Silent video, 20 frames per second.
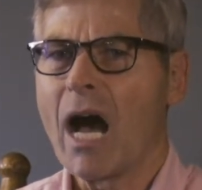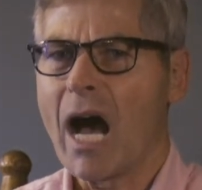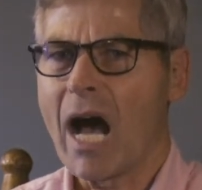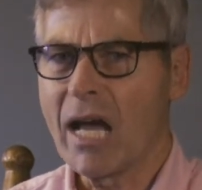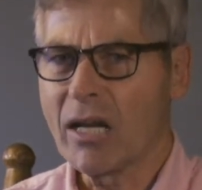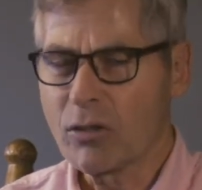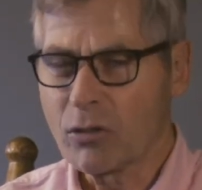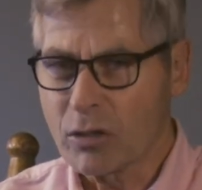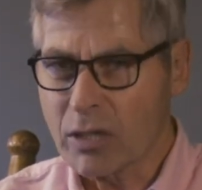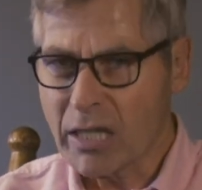
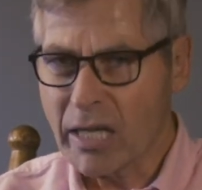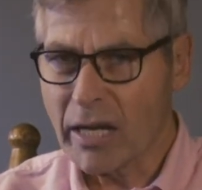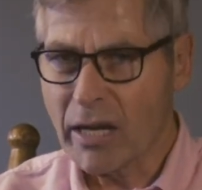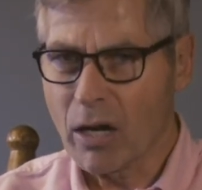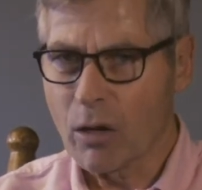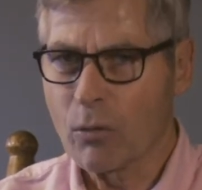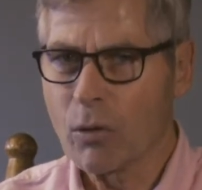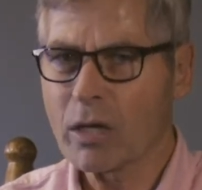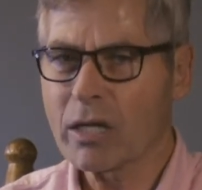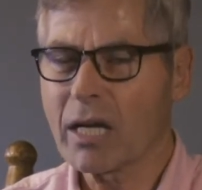I don't
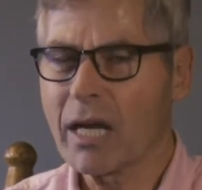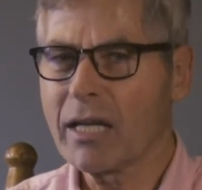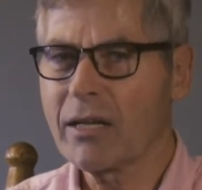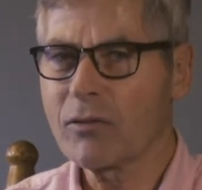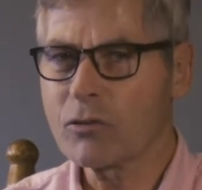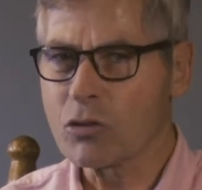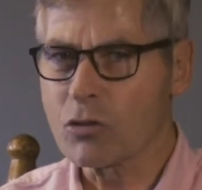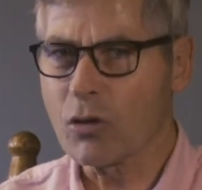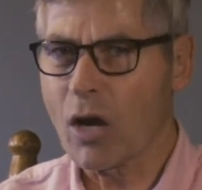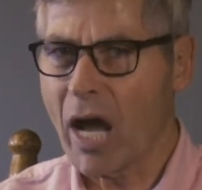care what kind
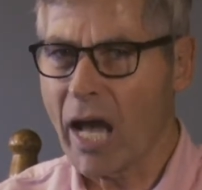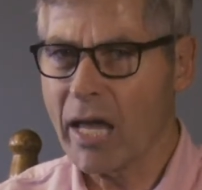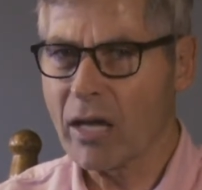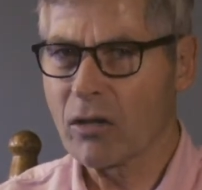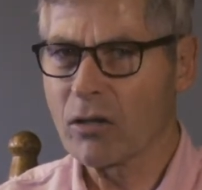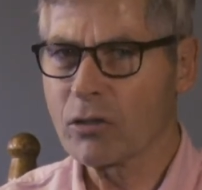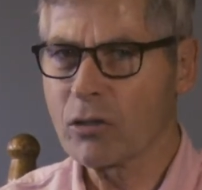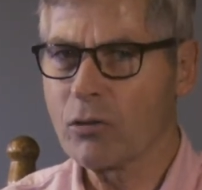of trial